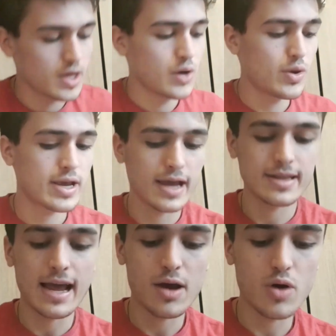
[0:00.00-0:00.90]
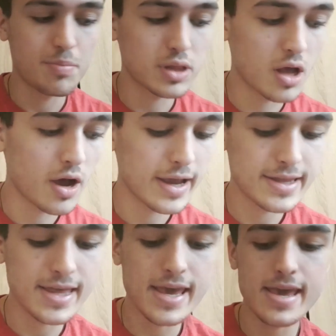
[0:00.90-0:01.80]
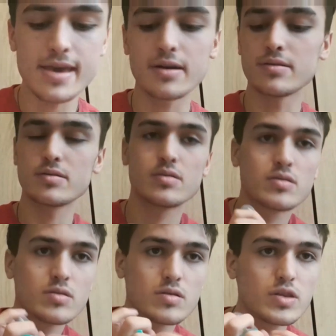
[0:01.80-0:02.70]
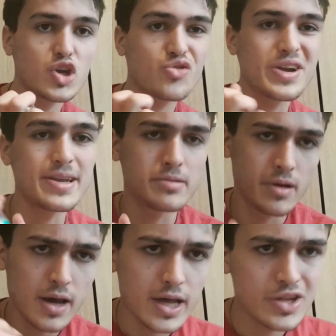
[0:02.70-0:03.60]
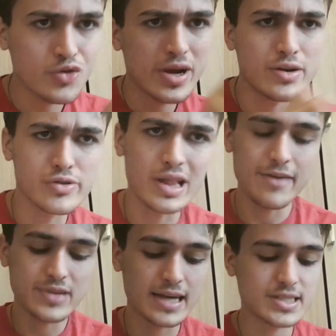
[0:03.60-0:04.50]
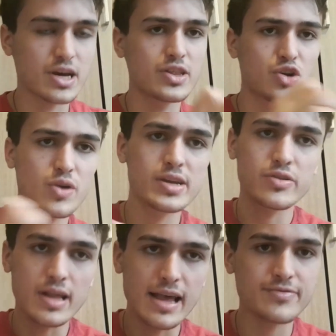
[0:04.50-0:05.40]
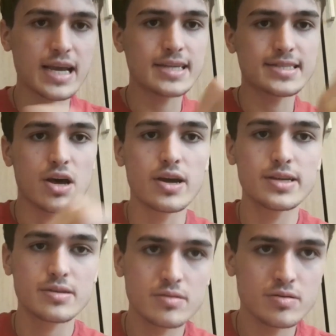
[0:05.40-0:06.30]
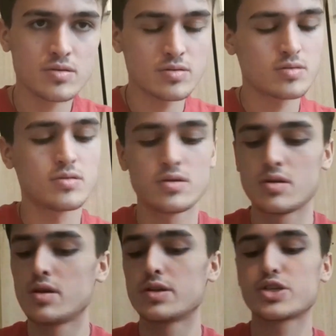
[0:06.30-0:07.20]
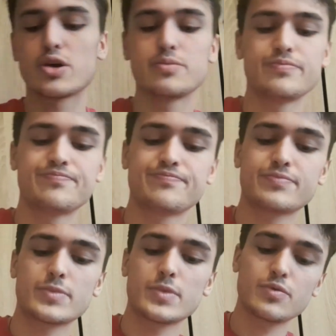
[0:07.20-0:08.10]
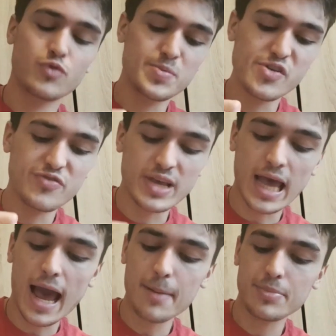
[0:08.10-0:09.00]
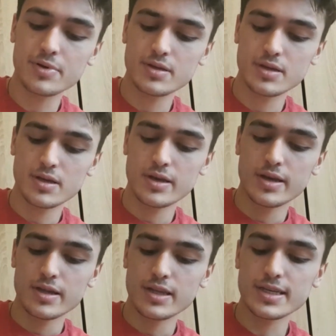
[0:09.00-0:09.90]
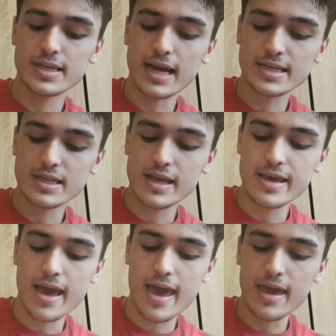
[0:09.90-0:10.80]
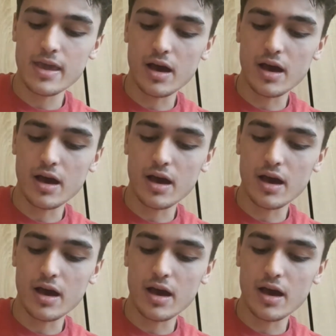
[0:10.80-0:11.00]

We can now apply the green on the left-hand side, So, remove the cap. This is actually a